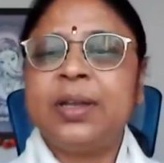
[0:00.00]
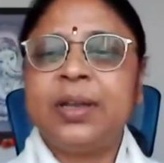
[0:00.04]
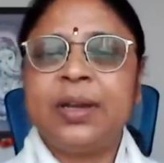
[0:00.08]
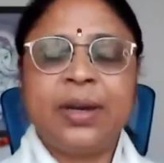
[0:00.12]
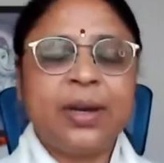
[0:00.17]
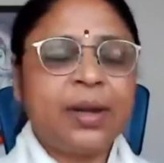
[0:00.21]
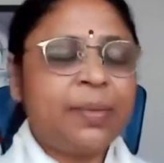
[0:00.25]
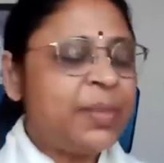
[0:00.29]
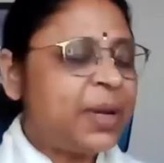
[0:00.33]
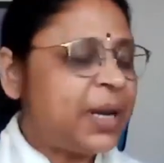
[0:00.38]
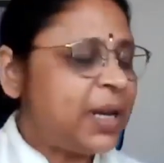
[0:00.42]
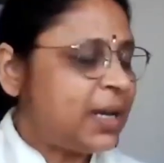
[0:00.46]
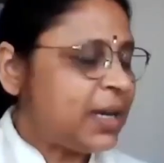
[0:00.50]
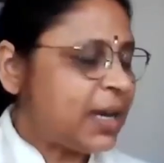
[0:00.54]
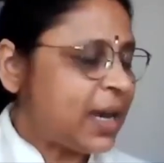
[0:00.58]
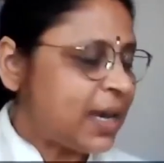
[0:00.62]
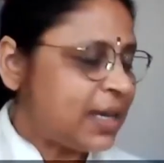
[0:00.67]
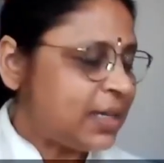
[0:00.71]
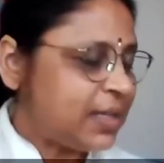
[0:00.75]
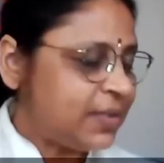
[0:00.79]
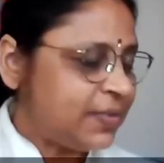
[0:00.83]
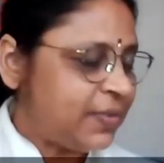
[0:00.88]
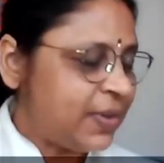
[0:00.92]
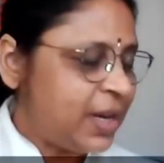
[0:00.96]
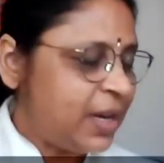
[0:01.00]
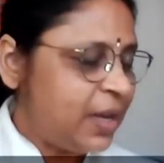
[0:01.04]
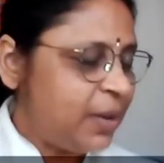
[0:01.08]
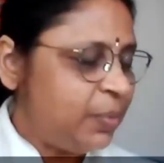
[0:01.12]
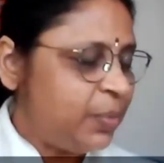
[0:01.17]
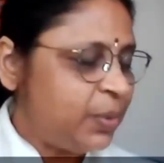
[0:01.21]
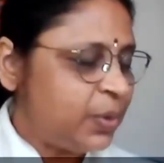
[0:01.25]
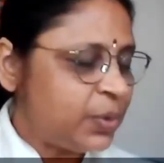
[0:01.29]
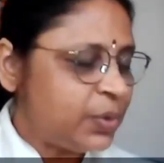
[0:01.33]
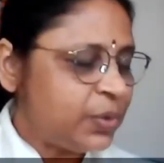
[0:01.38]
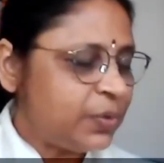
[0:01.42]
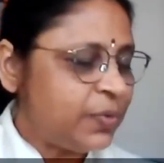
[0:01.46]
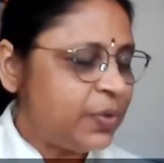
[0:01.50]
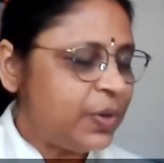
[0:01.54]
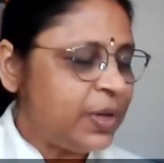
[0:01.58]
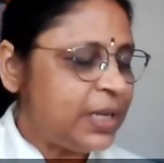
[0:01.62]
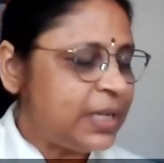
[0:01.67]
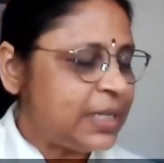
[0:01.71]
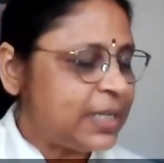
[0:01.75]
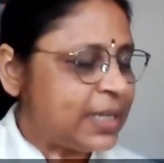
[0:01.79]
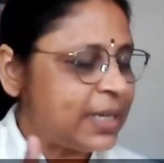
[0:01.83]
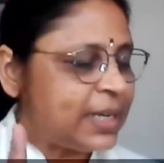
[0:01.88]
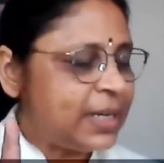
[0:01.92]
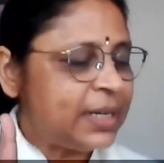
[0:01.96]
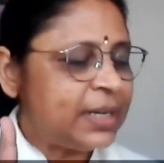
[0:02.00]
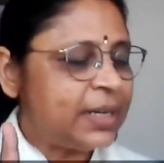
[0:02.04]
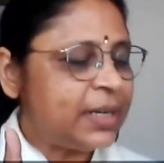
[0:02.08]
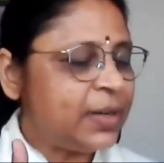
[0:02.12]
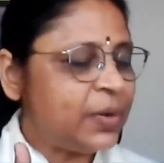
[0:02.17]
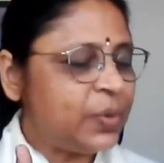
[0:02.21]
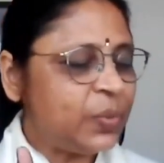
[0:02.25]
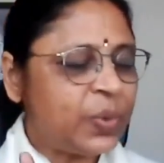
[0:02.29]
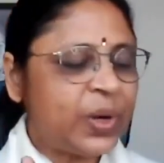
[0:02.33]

Ramana has very beautifully said it in